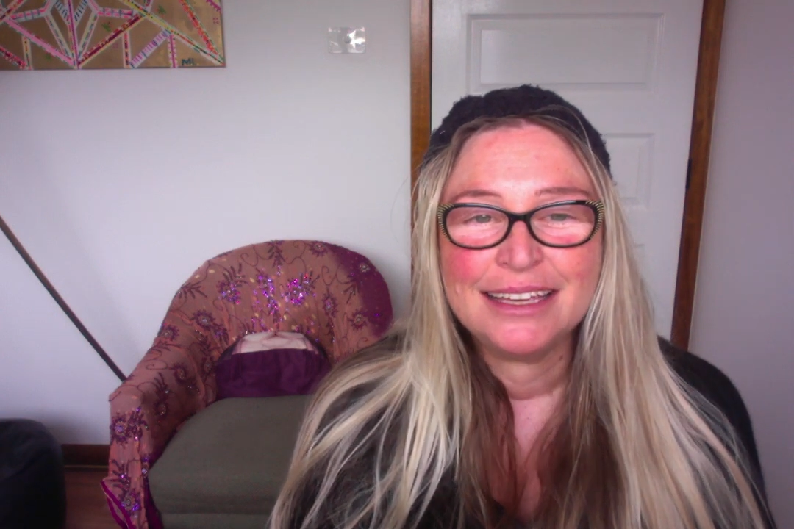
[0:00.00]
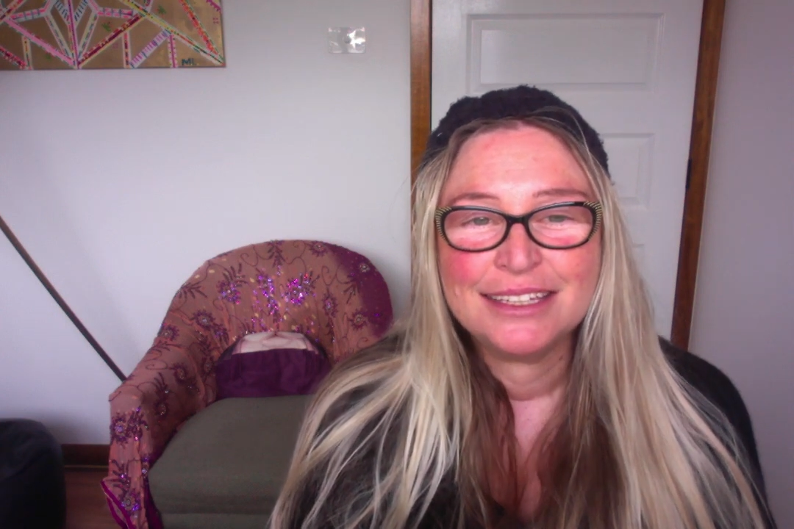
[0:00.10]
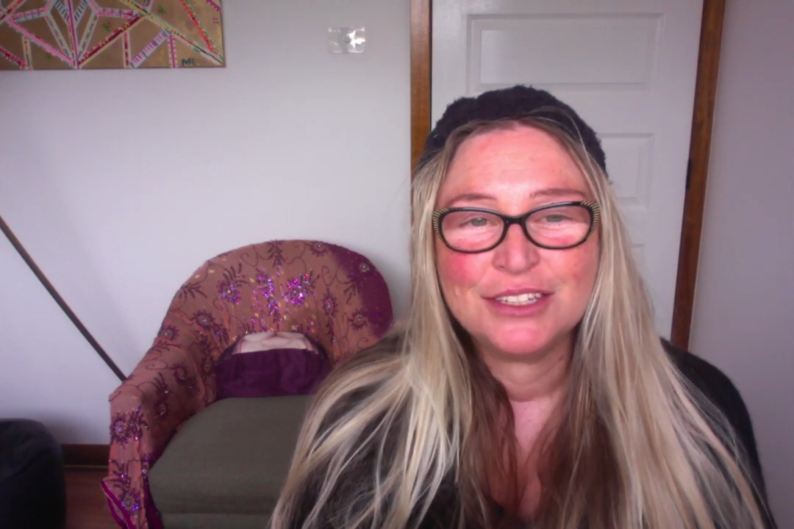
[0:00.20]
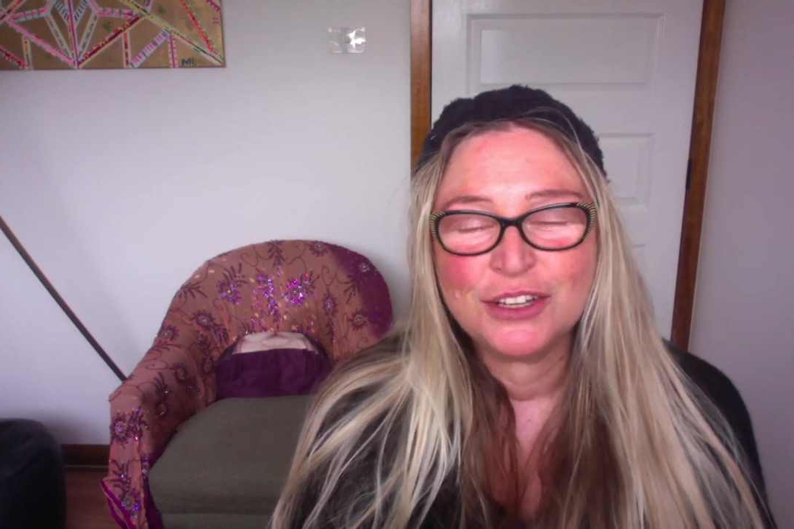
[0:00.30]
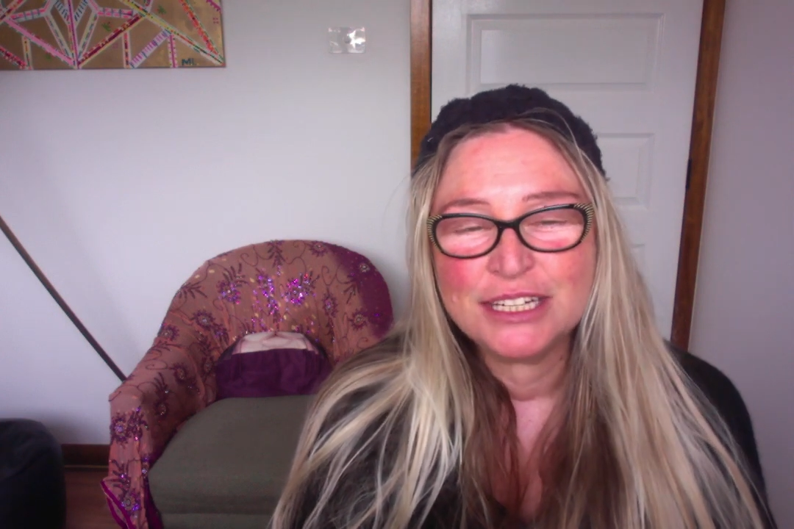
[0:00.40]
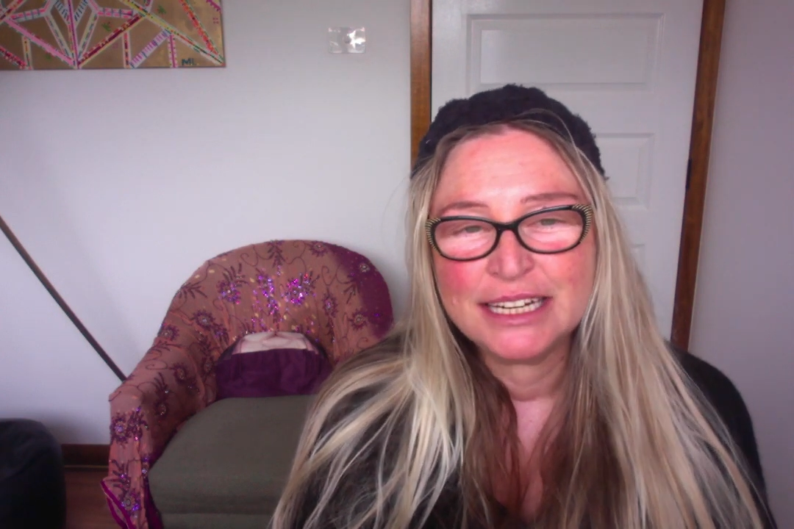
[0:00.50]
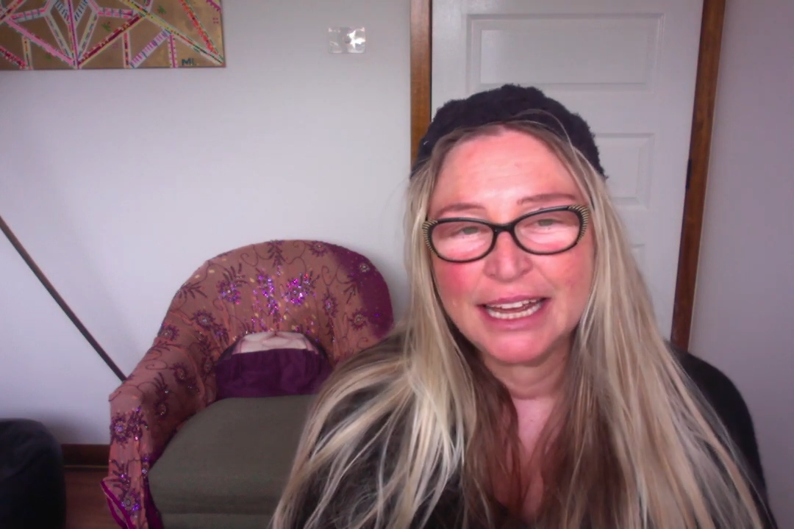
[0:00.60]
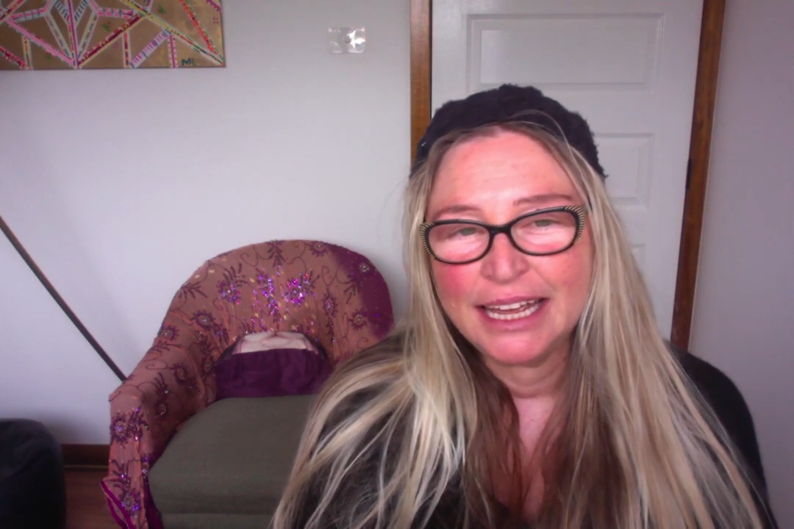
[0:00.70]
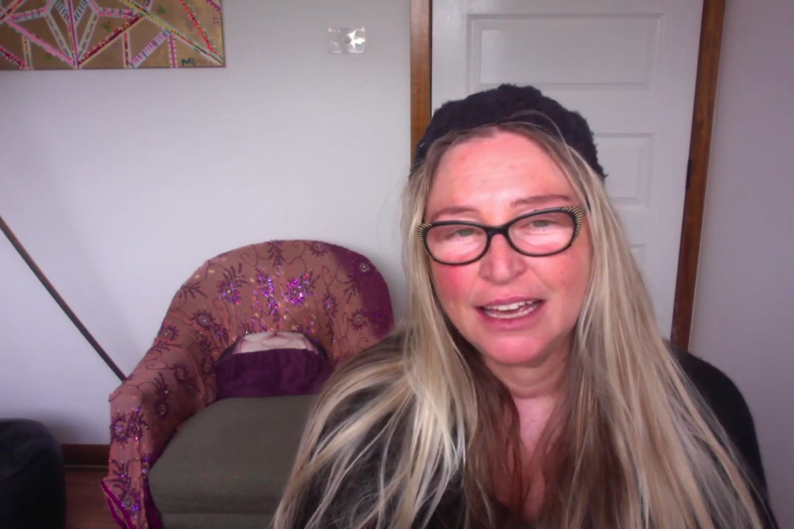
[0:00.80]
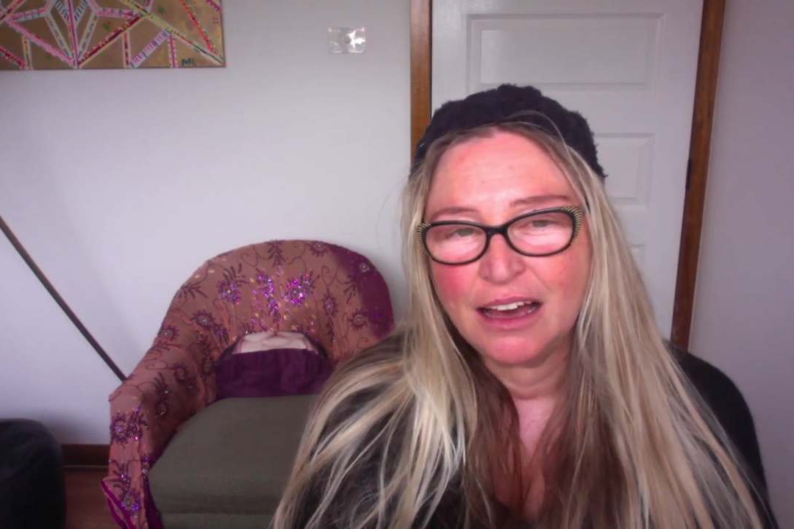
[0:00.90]
So,
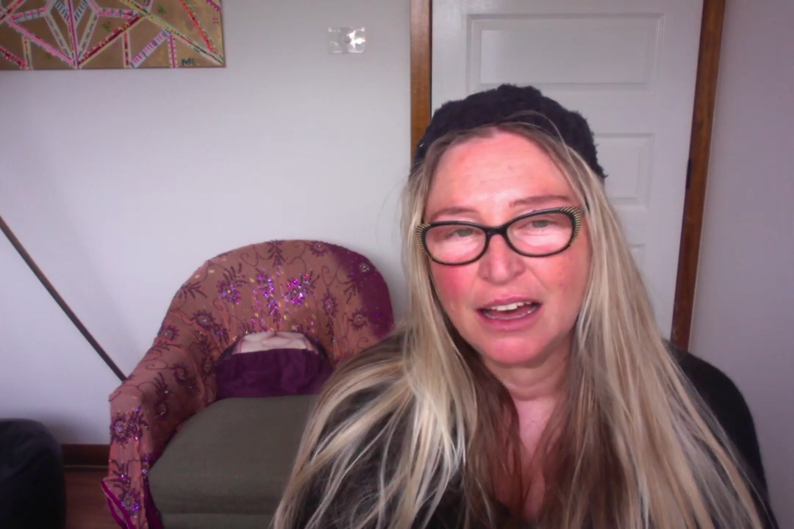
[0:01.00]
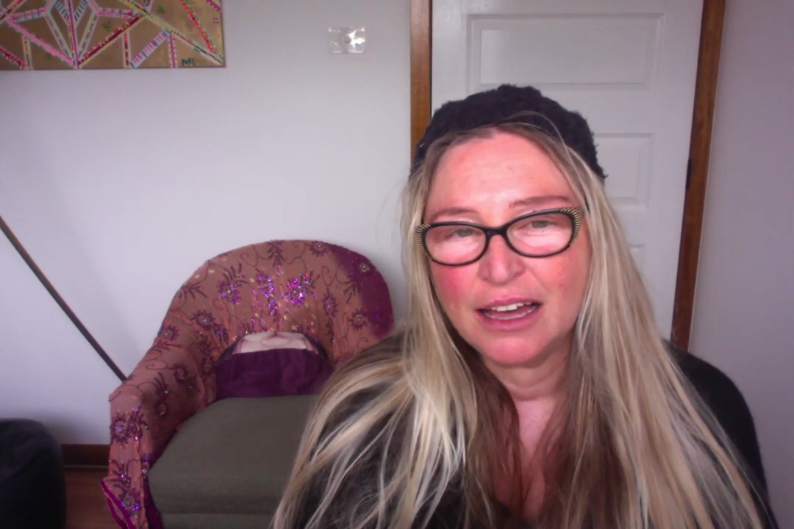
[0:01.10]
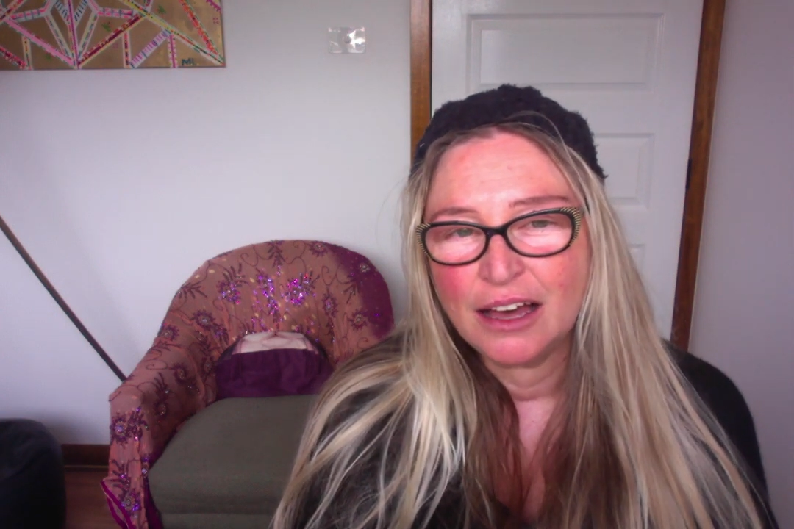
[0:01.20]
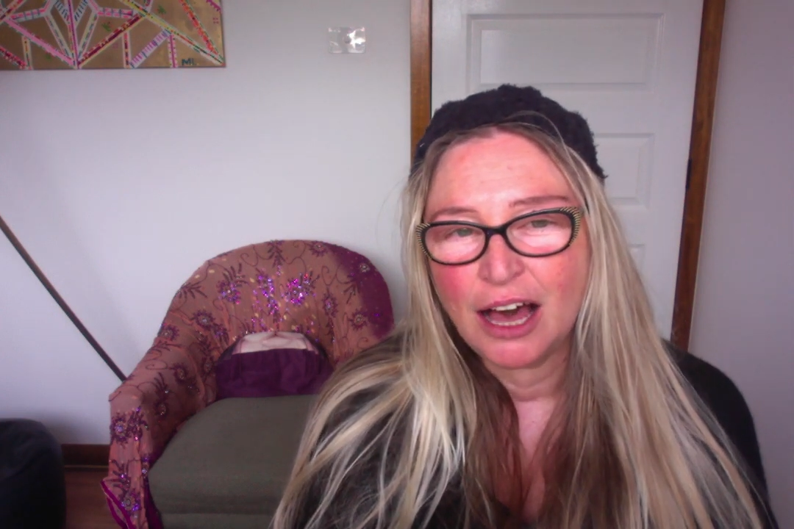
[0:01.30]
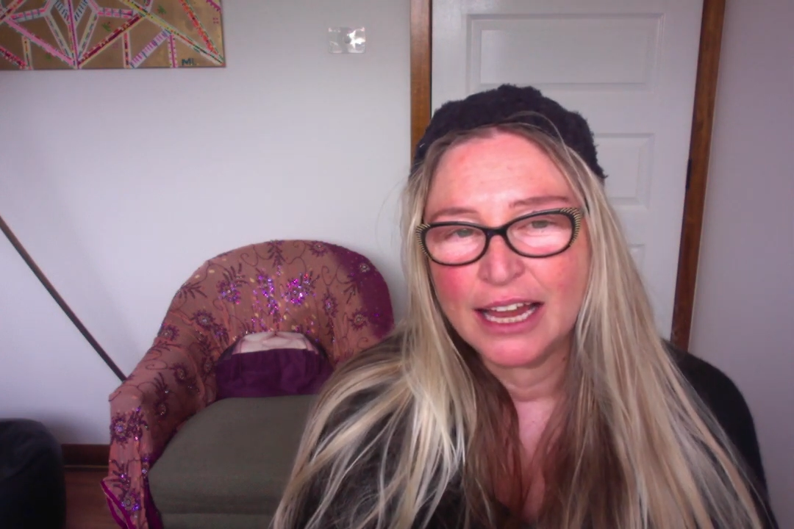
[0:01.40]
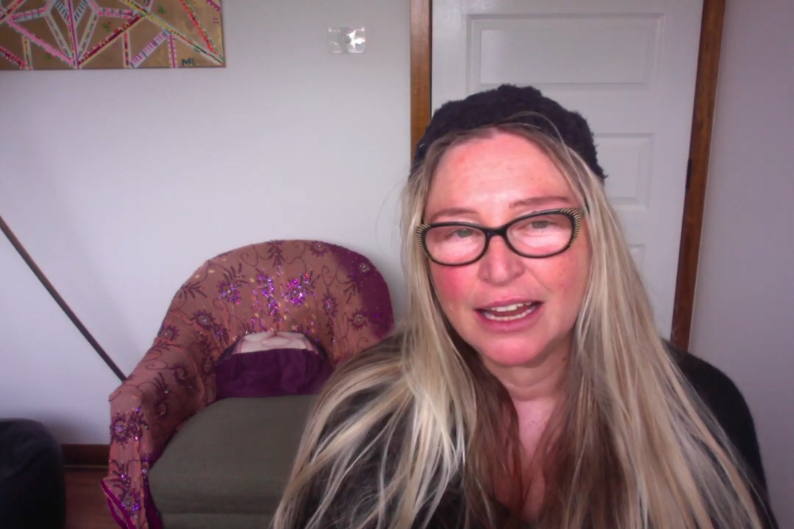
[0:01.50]
today I'd